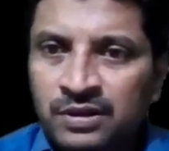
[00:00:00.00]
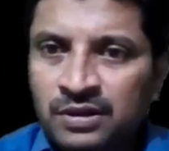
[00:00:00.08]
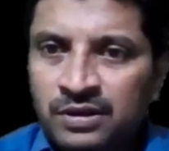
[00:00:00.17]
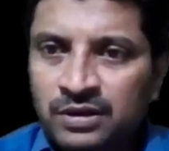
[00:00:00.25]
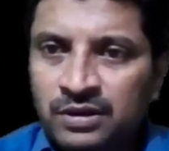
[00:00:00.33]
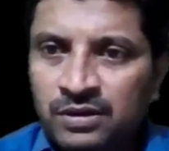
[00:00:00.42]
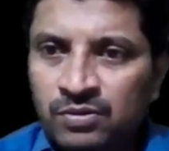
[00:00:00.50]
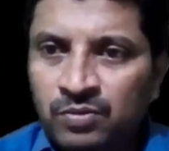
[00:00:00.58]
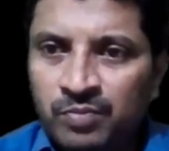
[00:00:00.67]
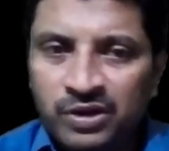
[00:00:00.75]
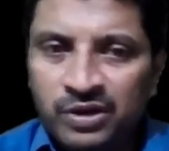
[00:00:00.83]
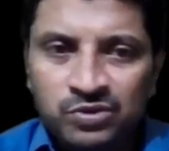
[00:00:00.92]
Now by
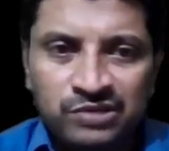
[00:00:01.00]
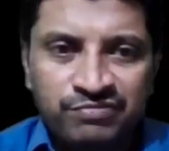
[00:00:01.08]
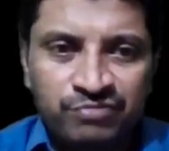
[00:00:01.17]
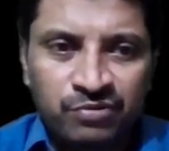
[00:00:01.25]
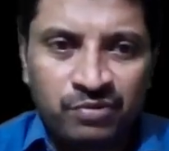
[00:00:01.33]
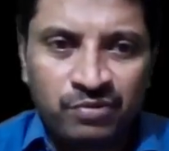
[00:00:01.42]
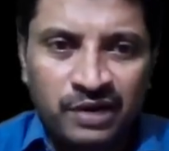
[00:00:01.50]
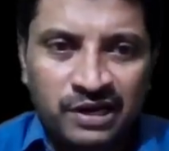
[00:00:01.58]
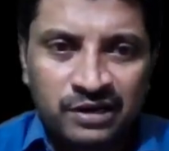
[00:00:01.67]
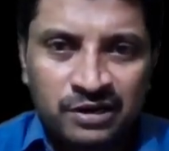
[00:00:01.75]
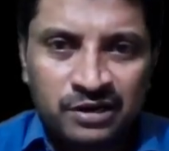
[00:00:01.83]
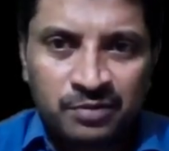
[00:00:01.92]
using 4, I can
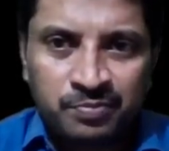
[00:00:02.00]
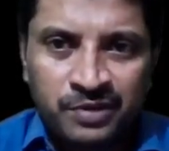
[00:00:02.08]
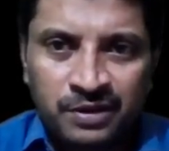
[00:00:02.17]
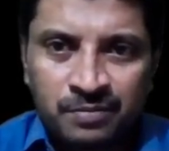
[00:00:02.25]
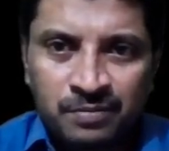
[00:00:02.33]
get B.